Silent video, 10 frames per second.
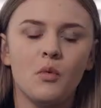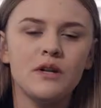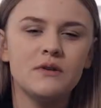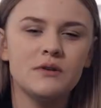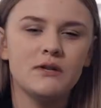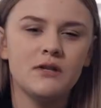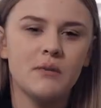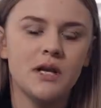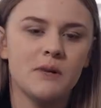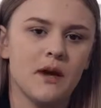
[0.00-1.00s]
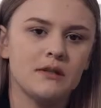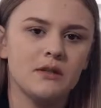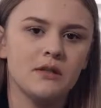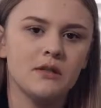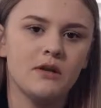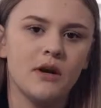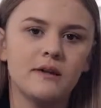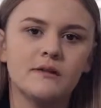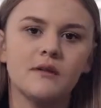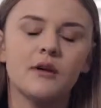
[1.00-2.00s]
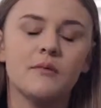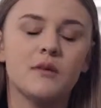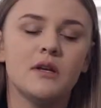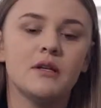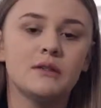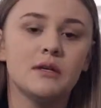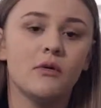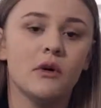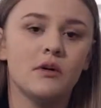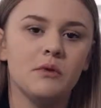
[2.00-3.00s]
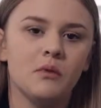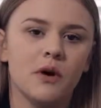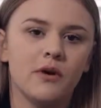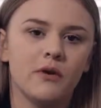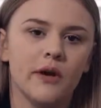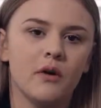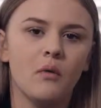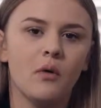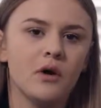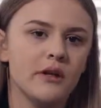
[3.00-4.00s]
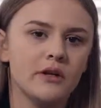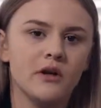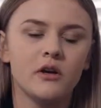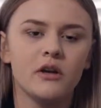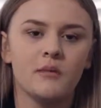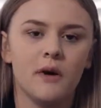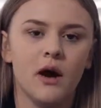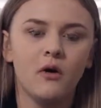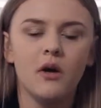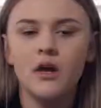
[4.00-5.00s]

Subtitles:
when you send somebody a message, they're instantly going to be wondering, what are they talking about?